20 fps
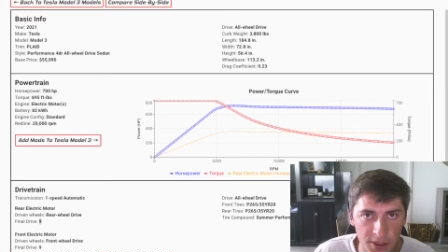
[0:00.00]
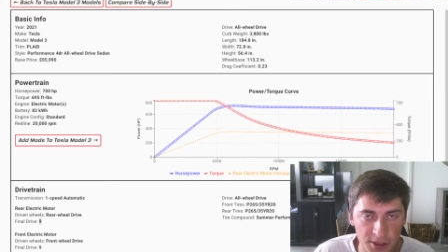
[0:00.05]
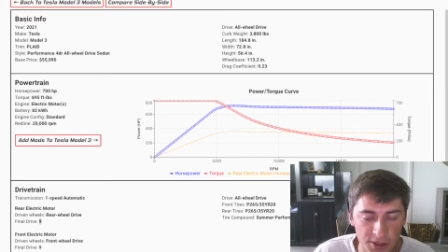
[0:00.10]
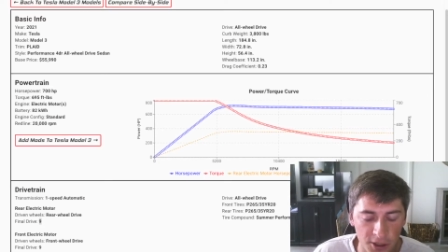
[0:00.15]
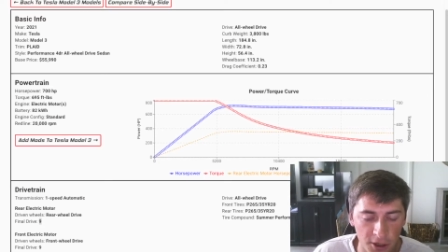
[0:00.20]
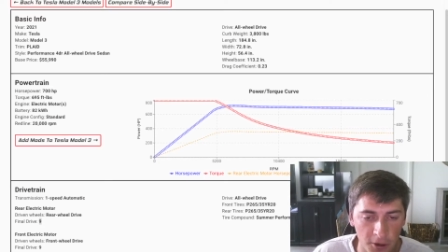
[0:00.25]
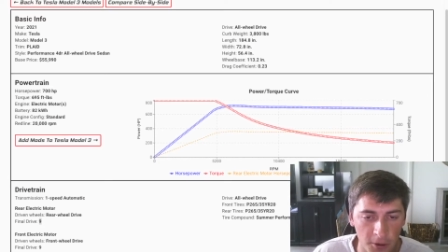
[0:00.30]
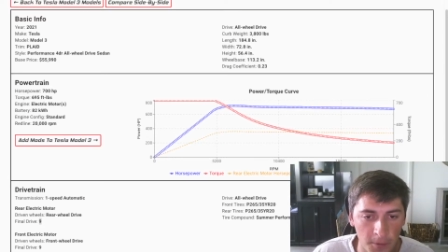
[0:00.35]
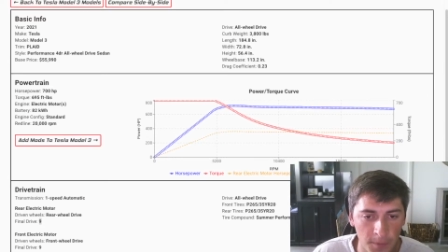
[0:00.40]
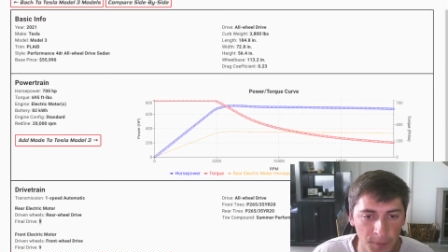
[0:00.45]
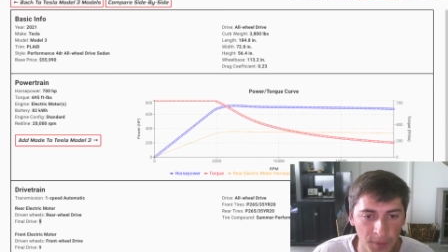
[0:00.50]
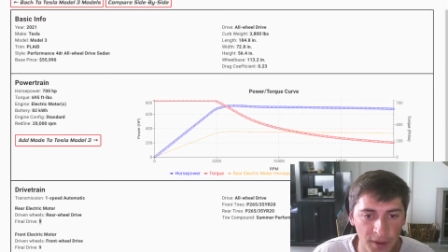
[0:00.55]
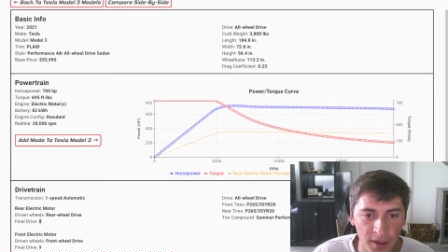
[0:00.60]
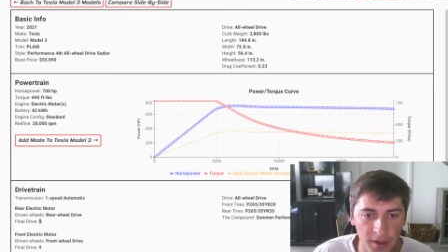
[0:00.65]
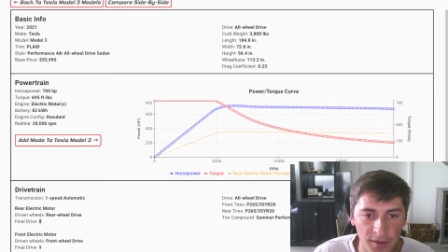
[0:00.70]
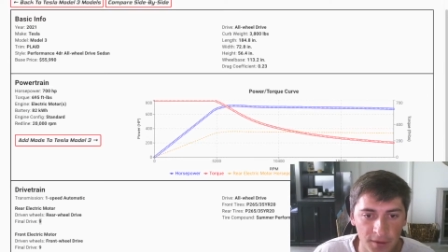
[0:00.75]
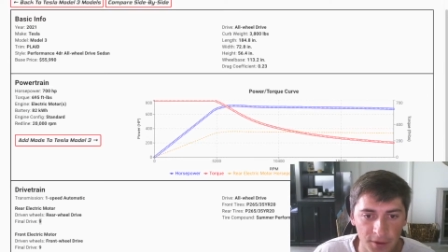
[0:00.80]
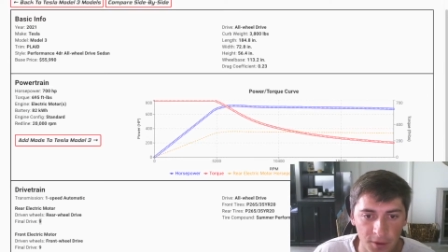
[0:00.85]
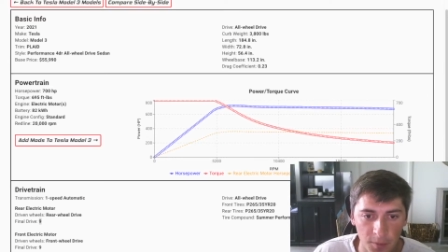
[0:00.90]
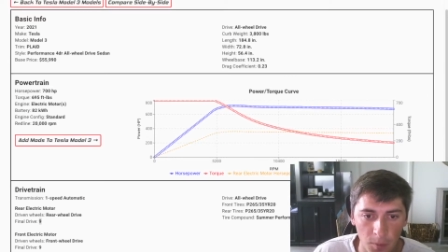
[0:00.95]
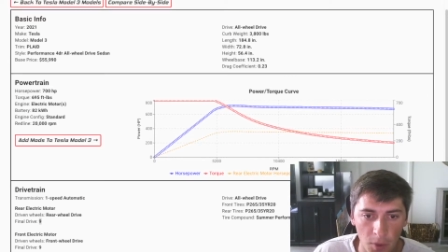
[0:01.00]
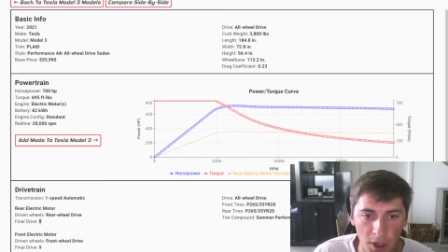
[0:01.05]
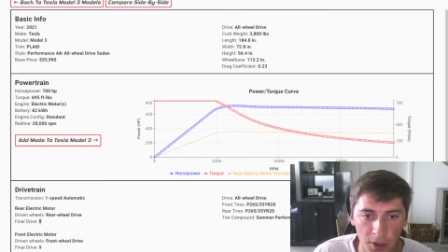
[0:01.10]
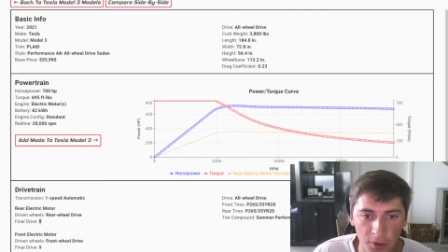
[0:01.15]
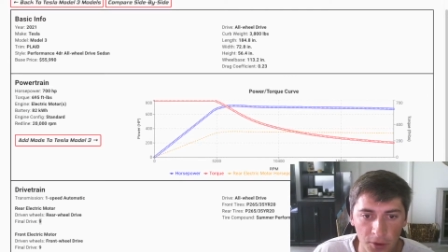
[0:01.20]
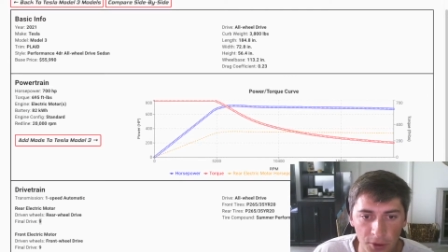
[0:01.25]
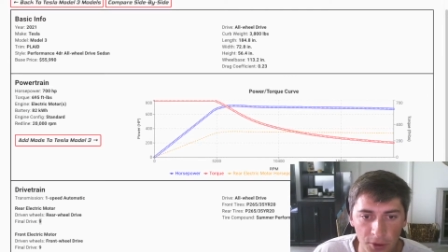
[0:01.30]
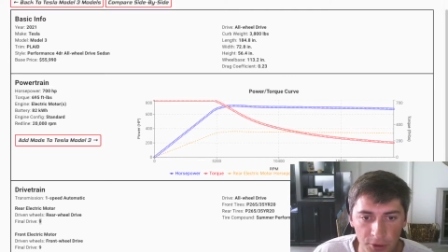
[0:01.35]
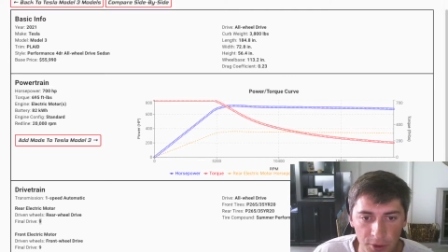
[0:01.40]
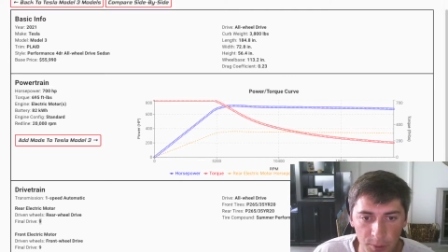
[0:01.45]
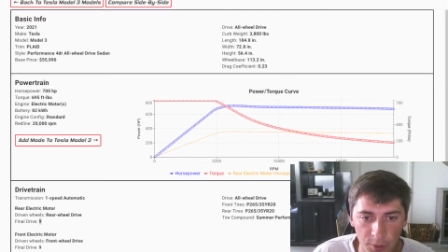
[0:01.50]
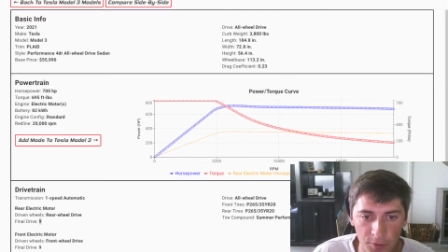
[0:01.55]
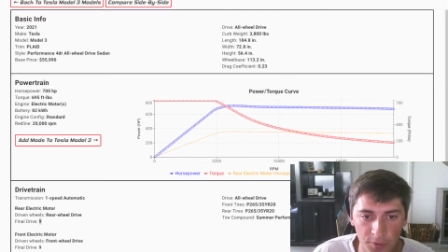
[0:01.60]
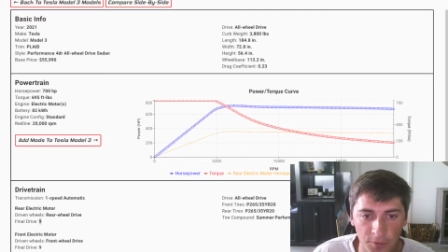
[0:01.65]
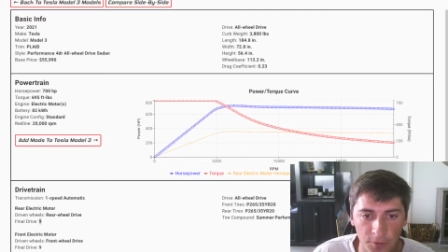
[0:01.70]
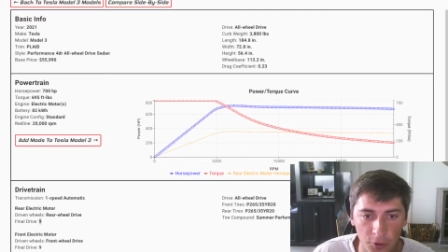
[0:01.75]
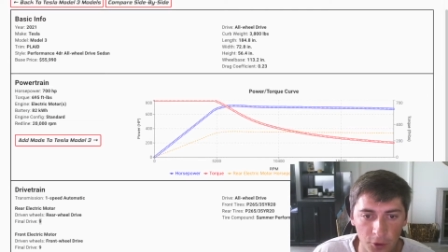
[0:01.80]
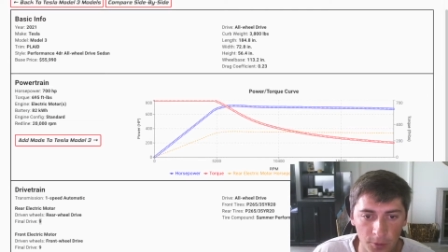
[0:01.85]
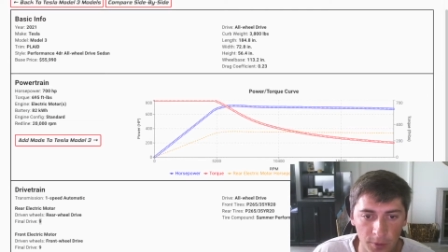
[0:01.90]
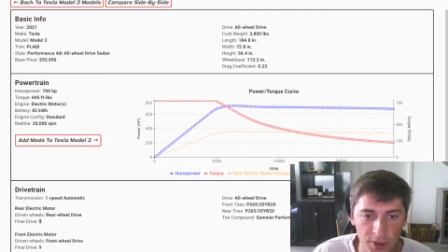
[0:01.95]
So the Model three
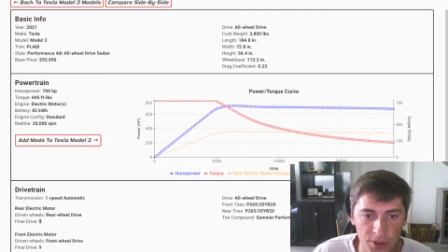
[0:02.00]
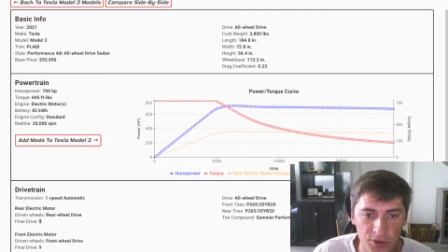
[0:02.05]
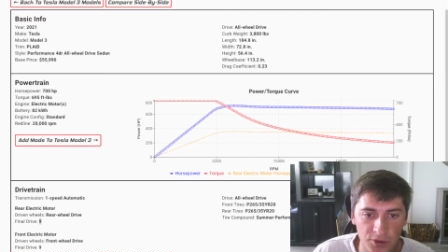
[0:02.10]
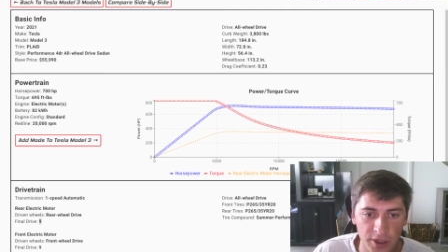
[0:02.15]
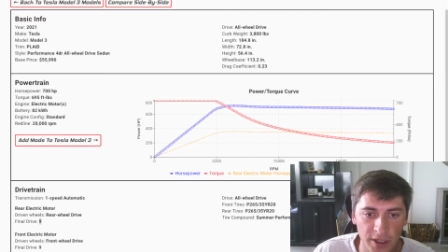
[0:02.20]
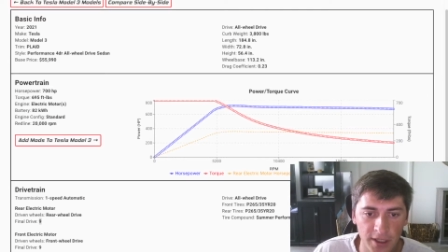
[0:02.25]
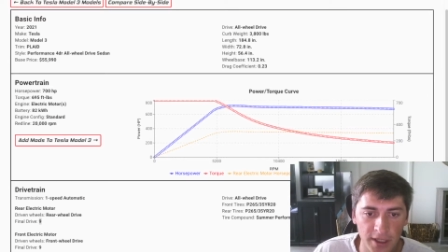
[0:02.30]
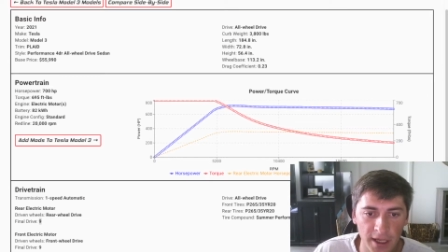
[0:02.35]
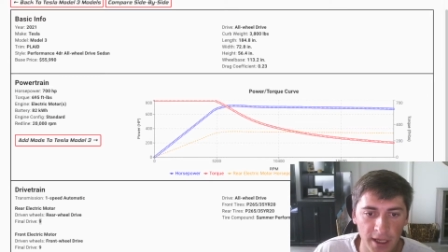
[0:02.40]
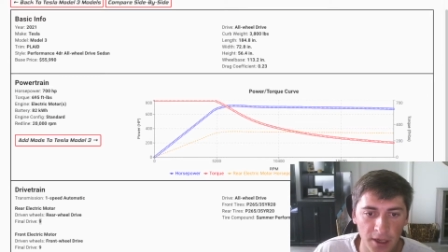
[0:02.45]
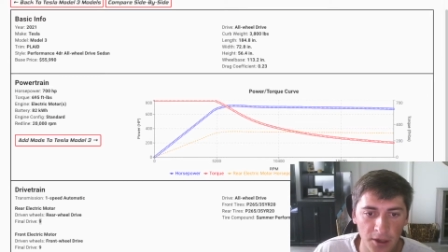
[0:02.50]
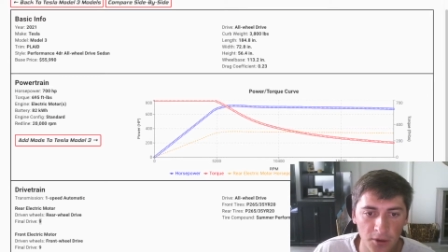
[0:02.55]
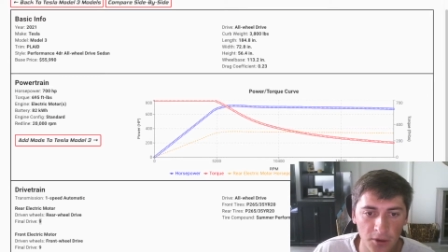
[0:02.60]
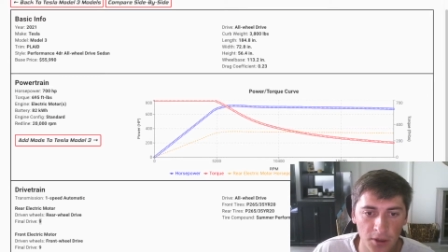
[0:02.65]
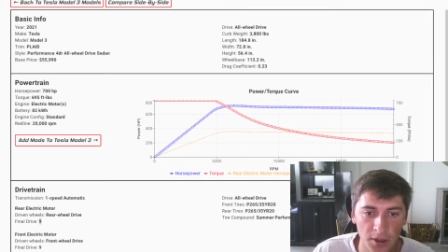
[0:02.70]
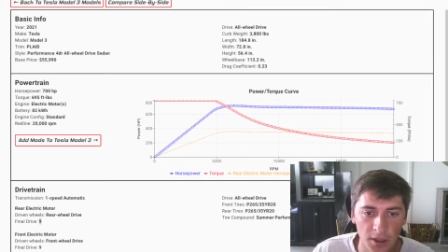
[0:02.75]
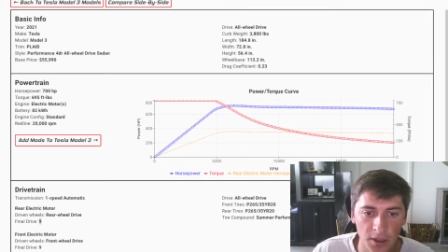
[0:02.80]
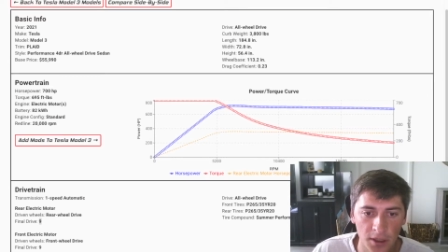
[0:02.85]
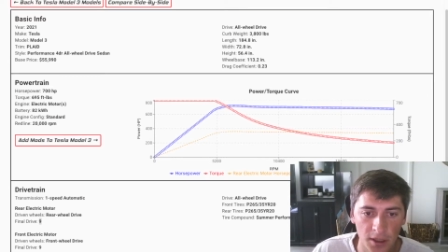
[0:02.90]
Performance right now